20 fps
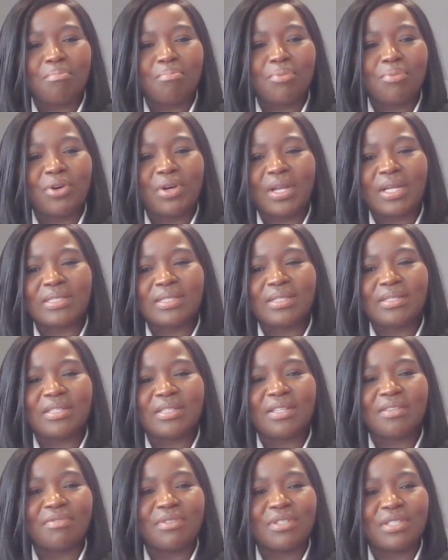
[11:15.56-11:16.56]
products and
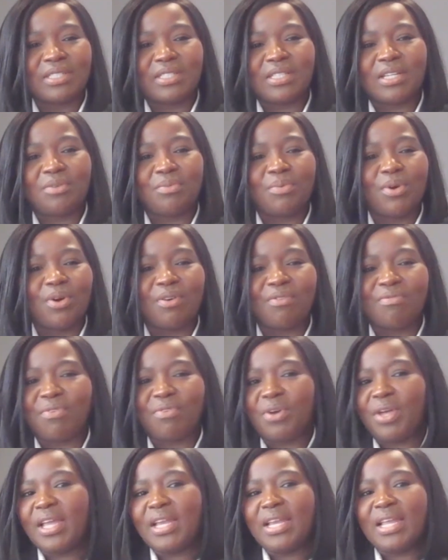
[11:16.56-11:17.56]
services that we
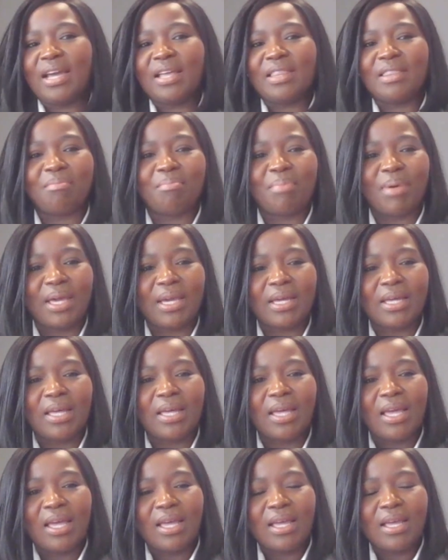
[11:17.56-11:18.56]
offer, any other bank
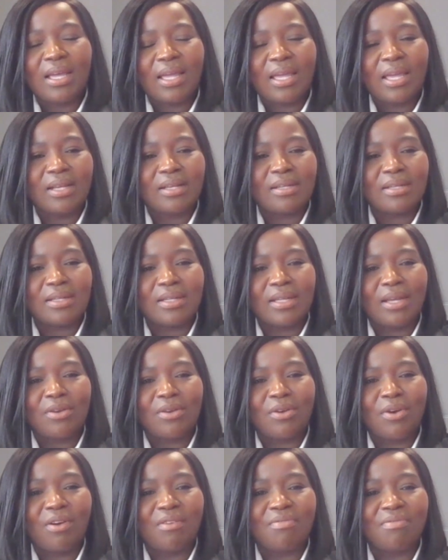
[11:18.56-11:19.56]

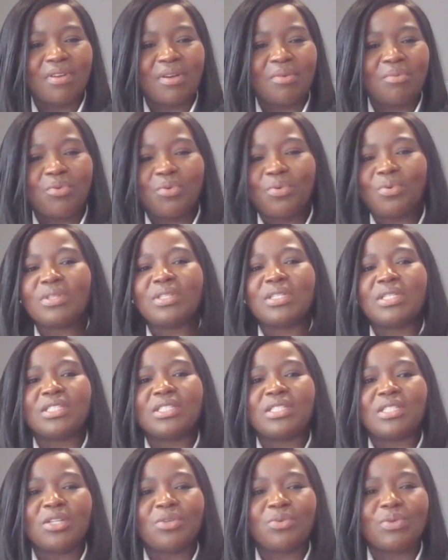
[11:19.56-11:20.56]
can offer, we will
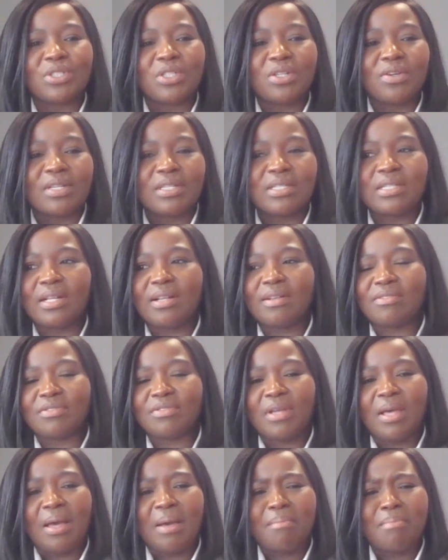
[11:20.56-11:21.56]
distinguish
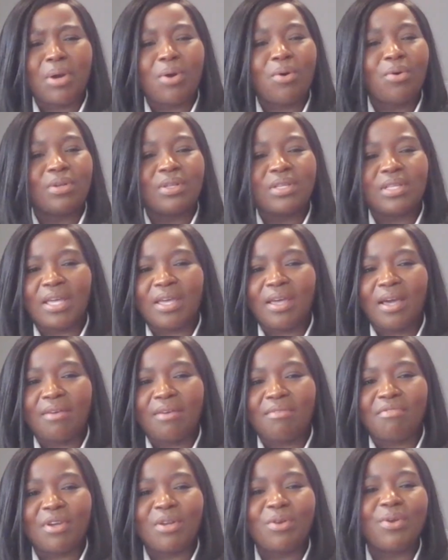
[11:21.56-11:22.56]
ourselves by all the
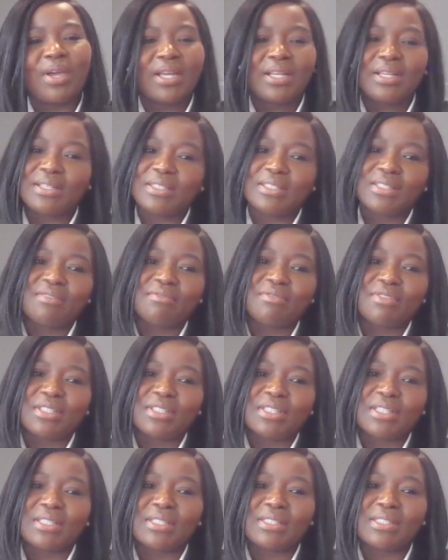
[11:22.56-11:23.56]
value-added
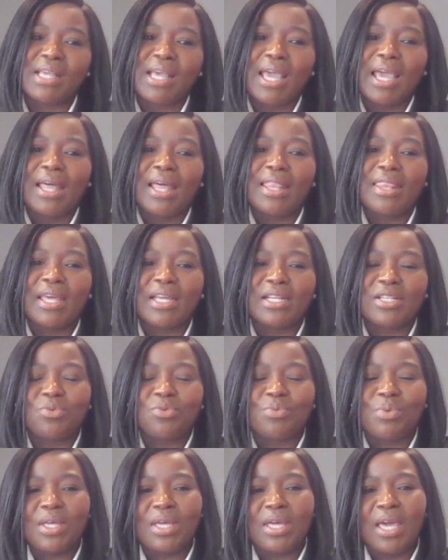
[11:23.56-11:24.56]
services that
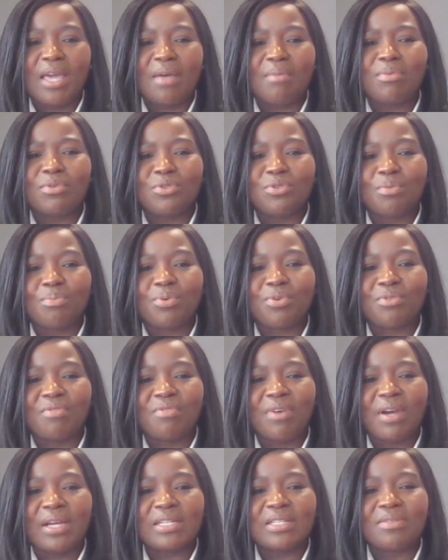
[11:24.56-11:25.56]
we're able to
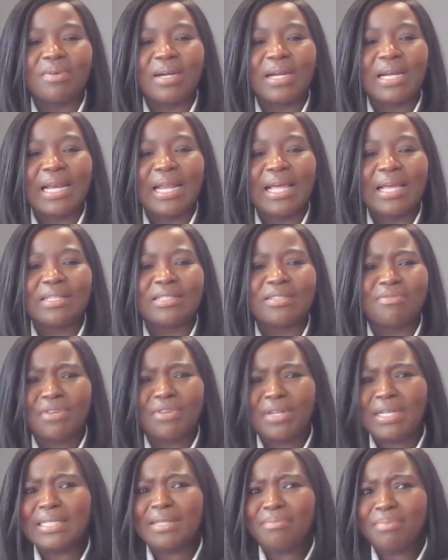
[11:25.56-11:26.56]
provide our clients.
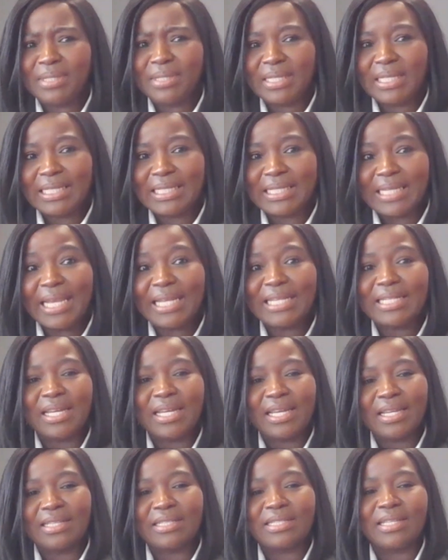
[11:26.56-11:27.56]
For example, the
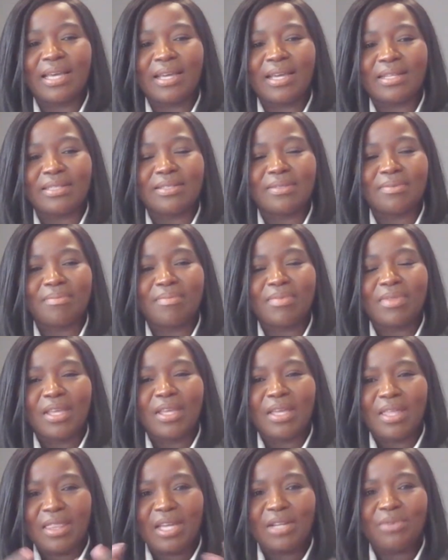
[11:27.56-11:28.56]
data insights
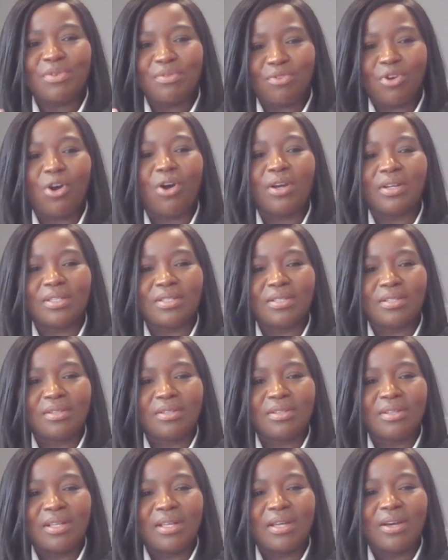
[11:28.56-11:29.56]
that we've got
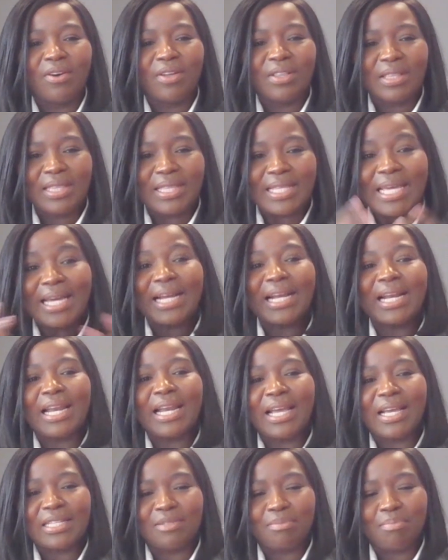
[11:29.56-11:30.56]
on their
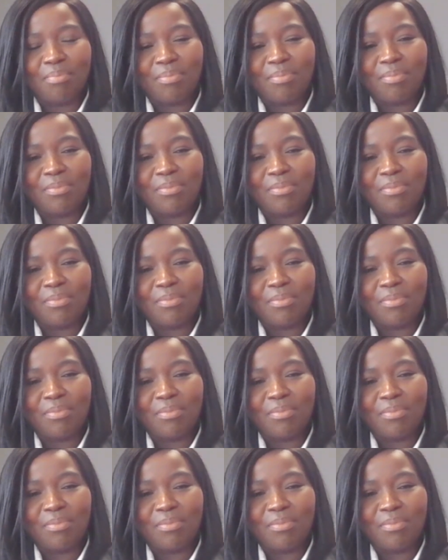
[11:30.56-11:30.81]
clients,